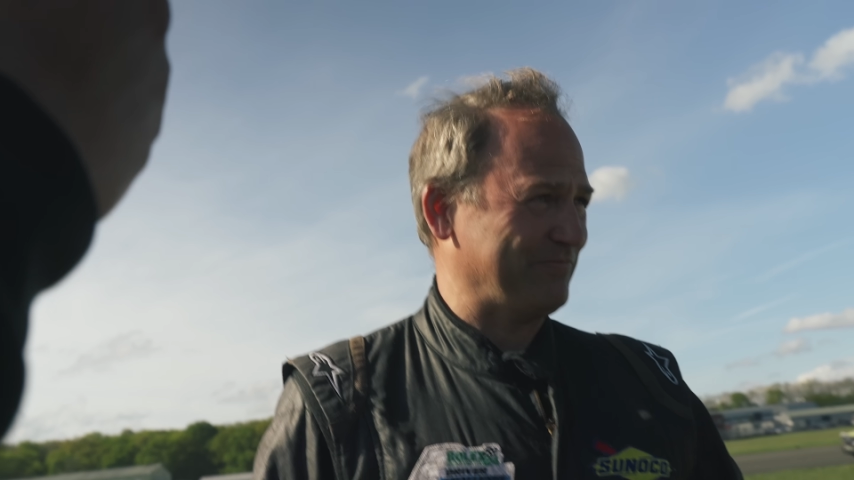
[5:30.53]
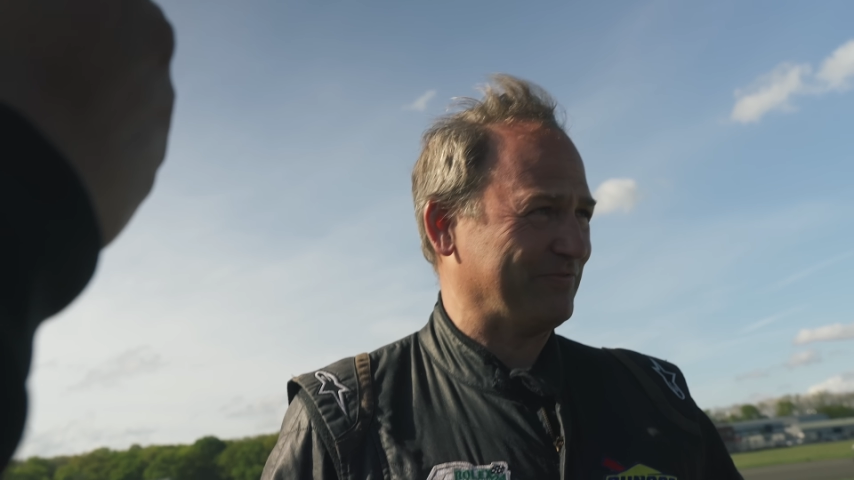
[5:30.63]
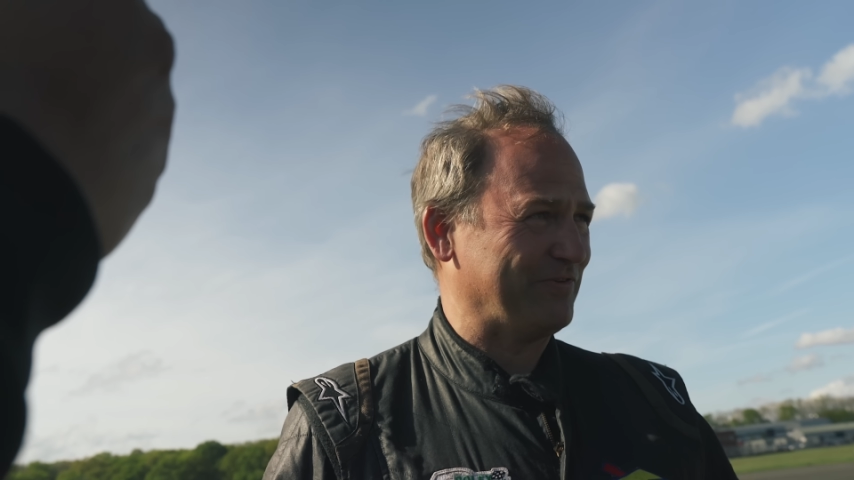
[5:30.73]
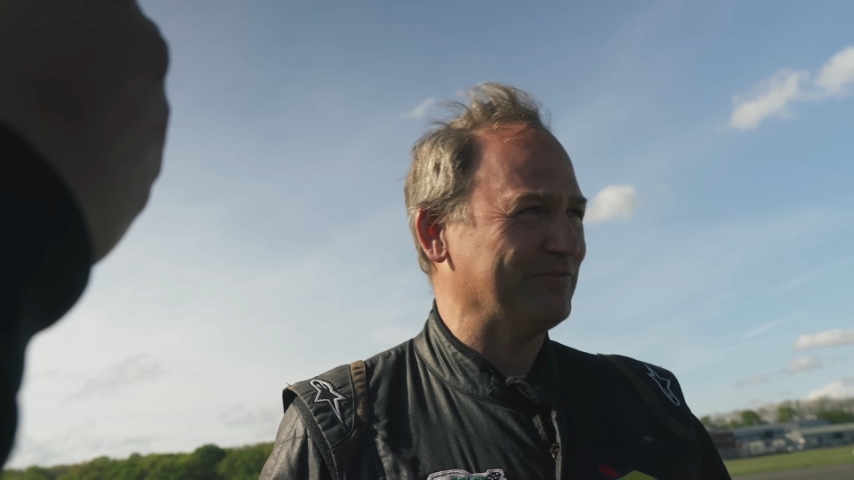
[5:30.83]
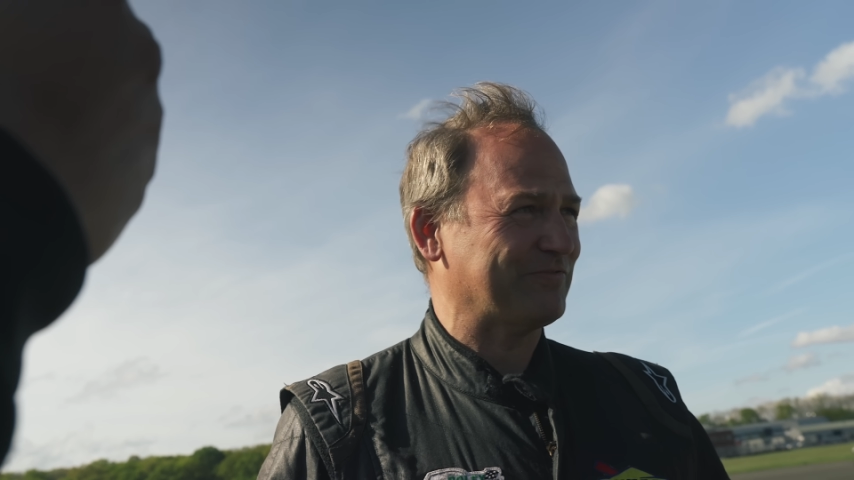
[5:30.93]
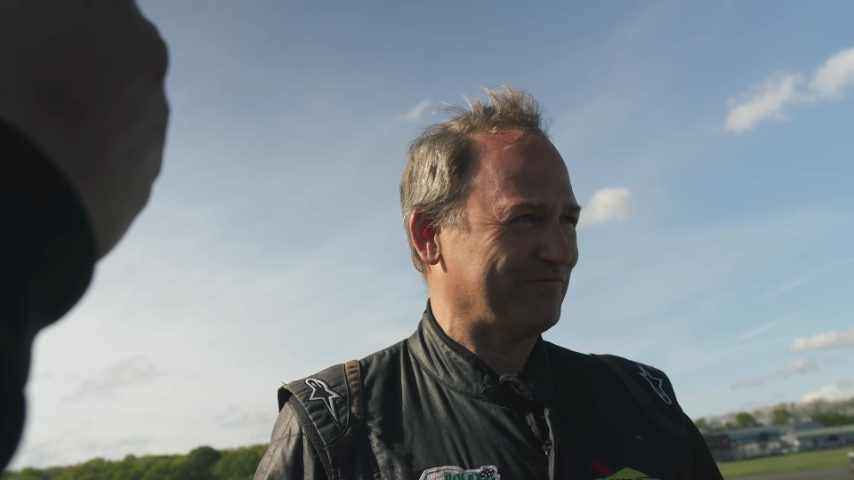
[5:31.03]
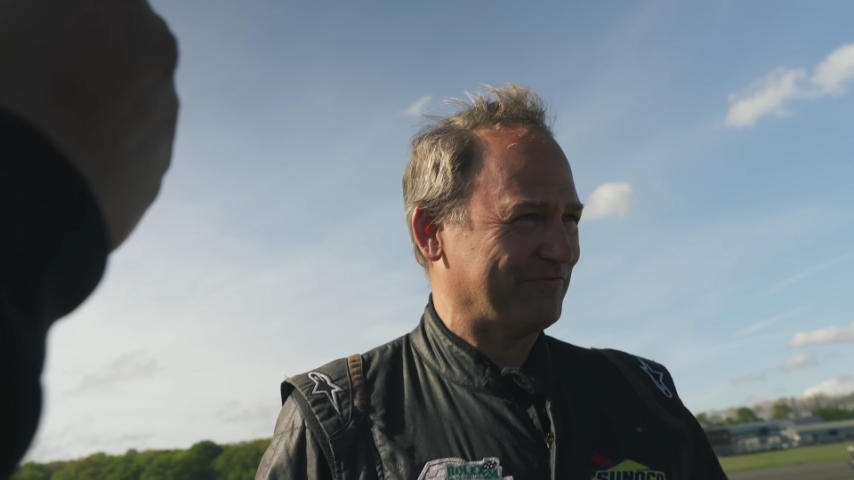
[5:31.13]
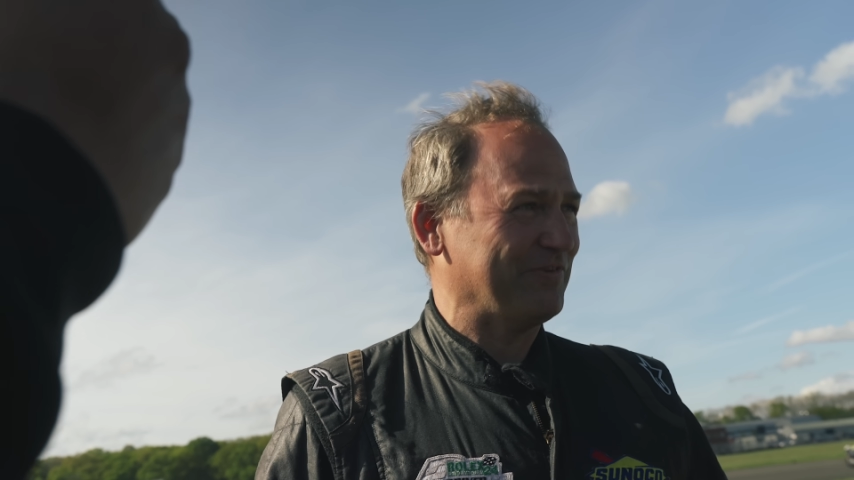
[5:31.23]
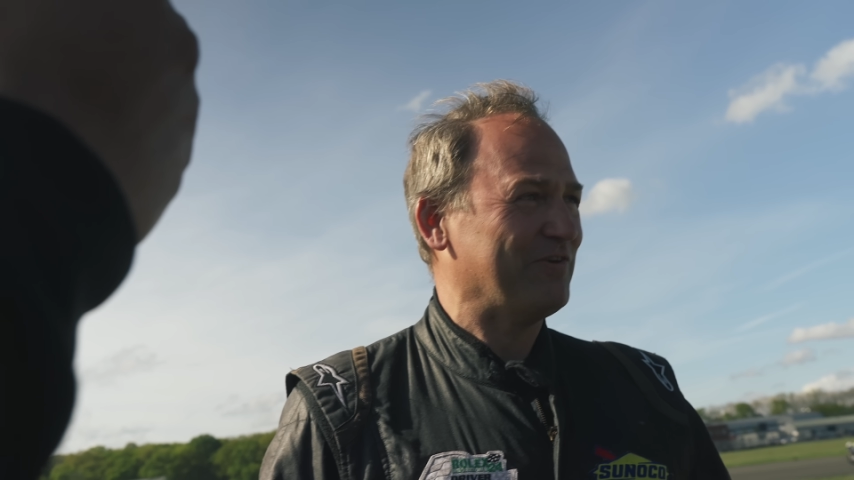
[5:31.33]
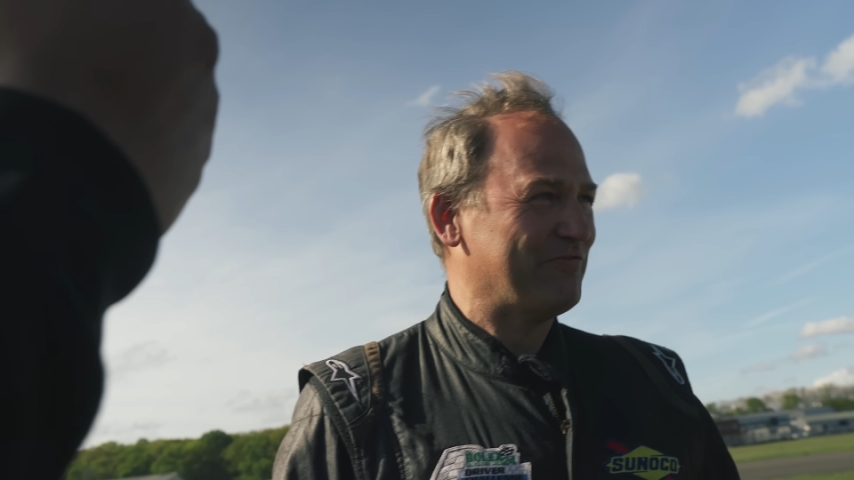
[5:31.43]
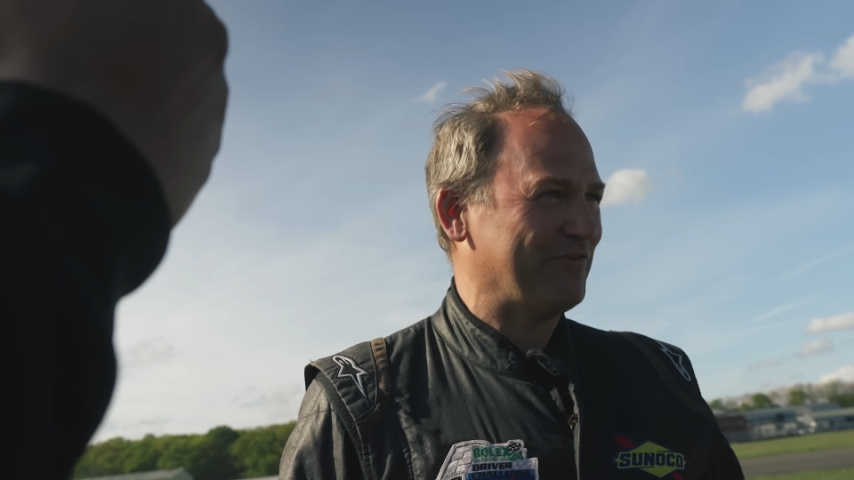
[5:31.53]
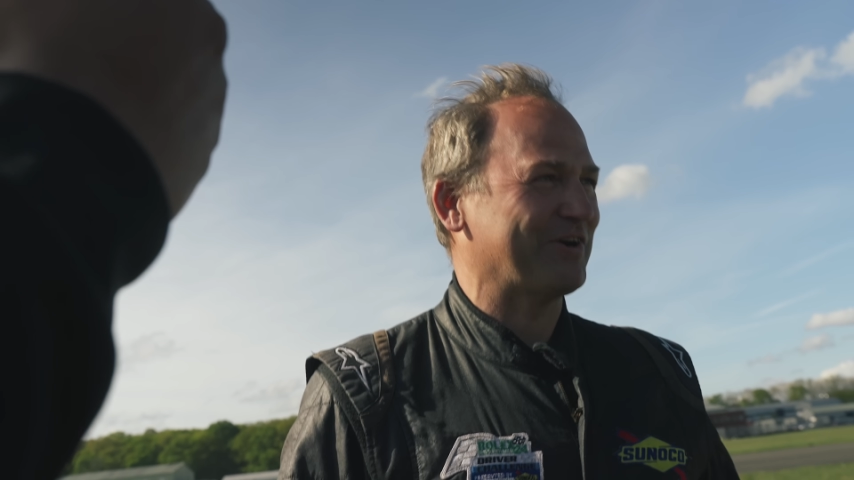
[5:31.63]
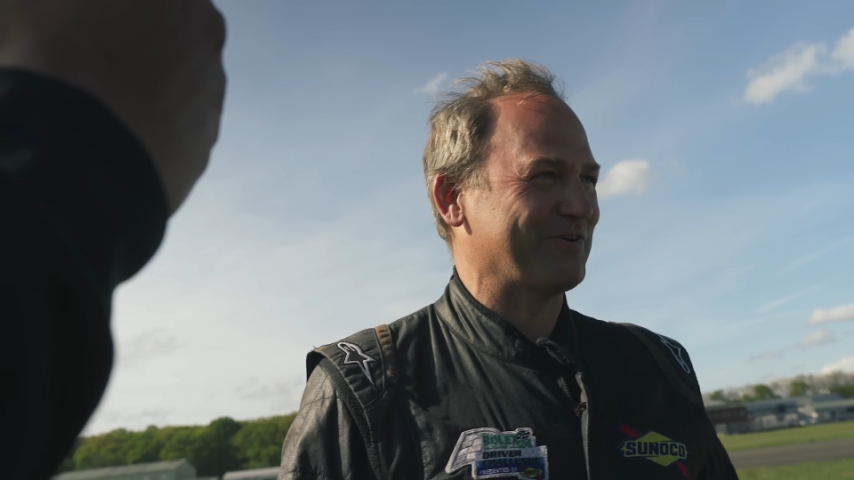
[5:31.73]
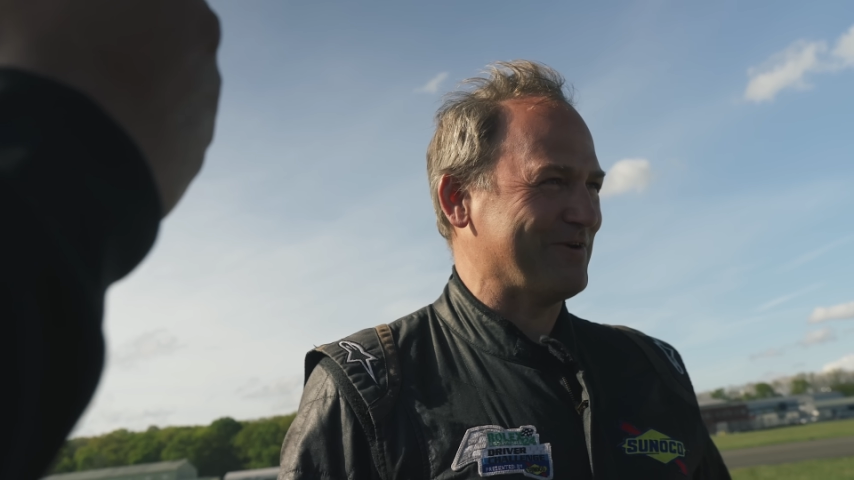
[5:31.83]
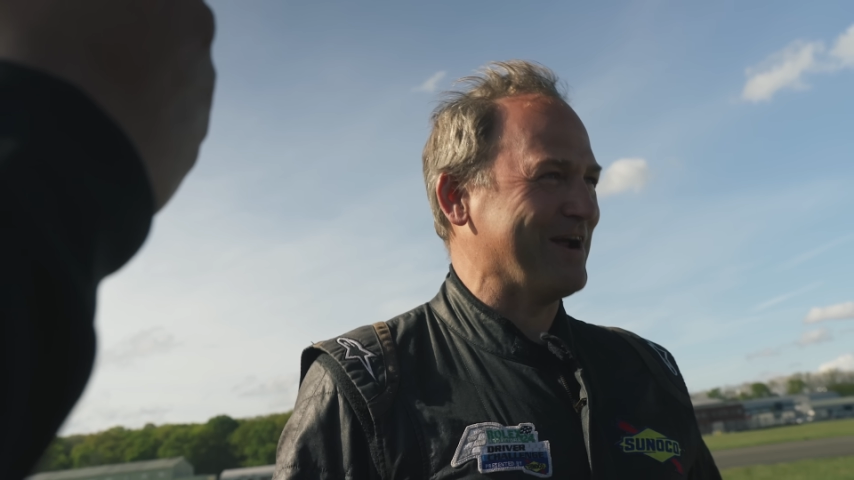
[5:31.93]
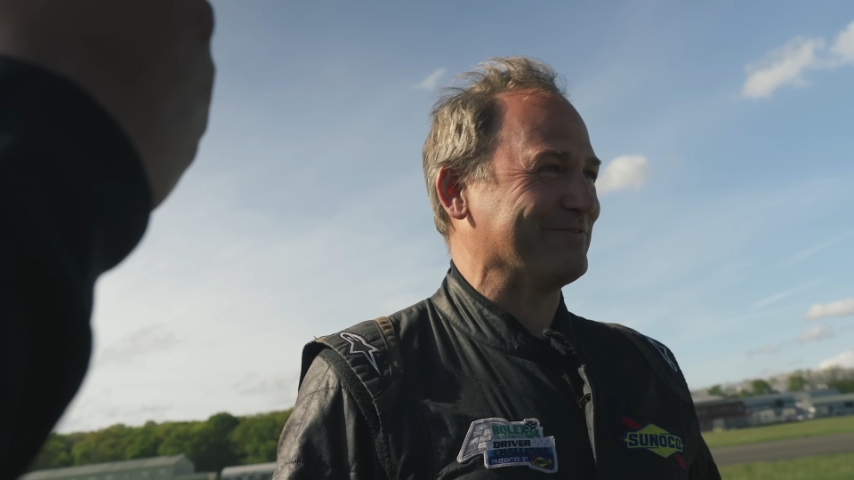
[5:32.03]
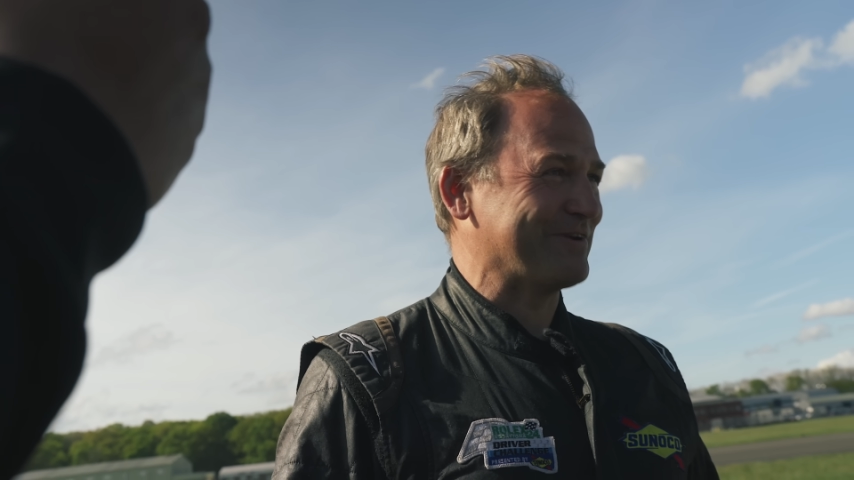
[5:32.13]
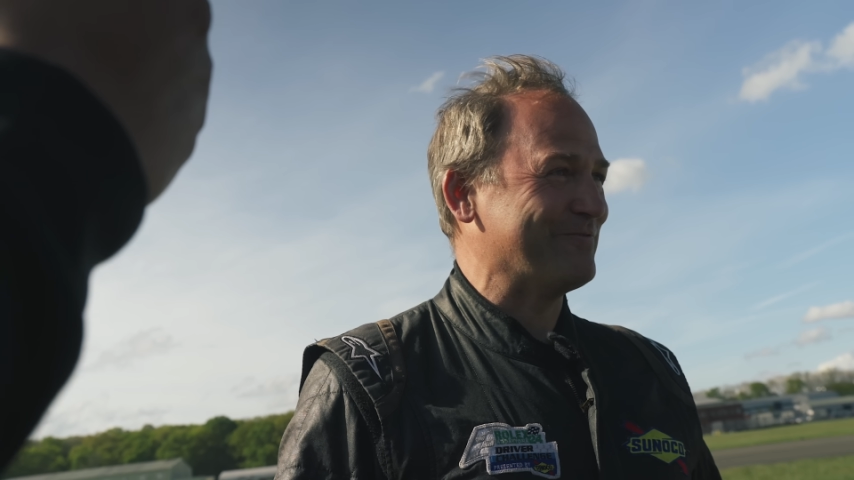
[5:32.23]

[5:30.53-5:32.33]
f around.